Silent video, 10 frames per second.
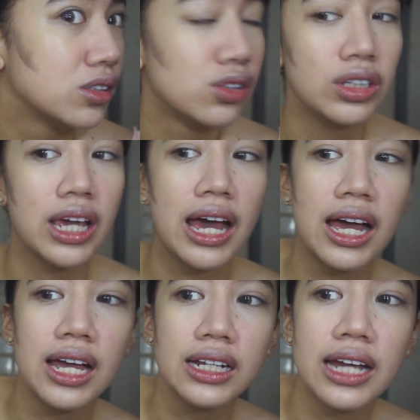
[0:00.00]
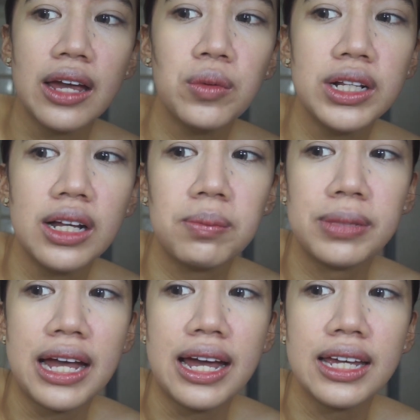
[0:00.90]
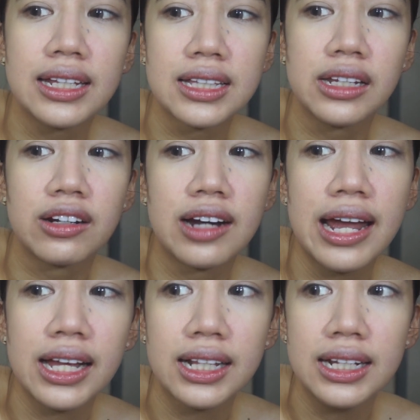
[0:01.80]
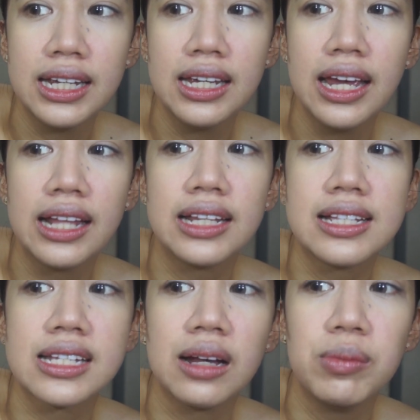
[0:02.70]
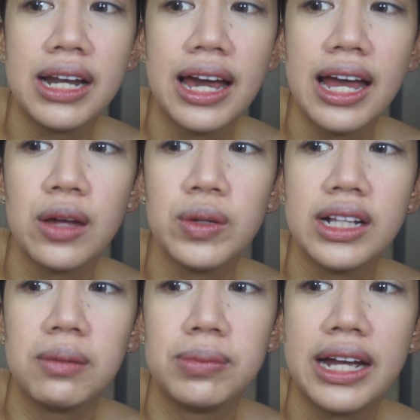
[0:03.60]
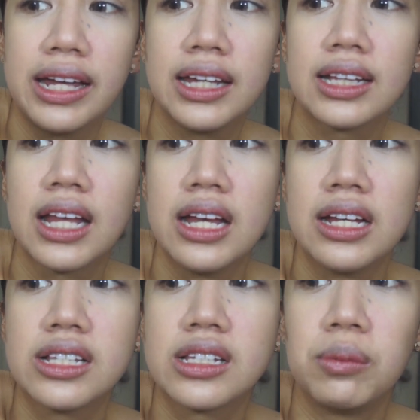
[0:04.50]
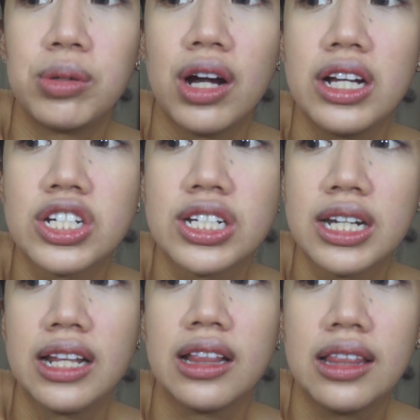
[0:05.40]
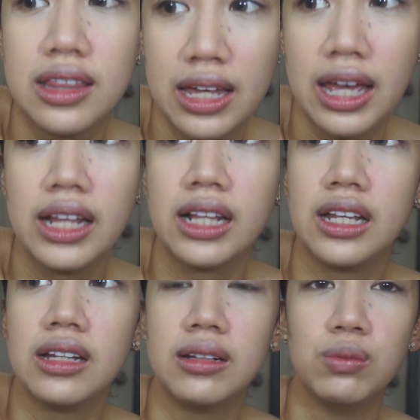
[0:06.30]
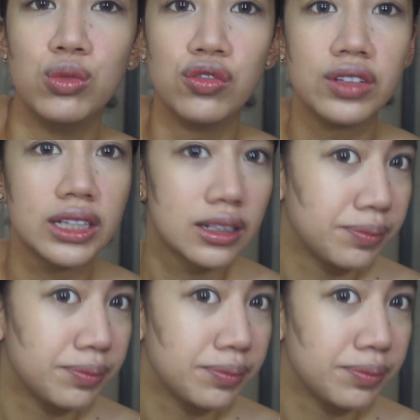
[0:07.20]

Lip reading: So yan, I will apply it directly. And then sa kabila, I will apply it sa brush and then move it.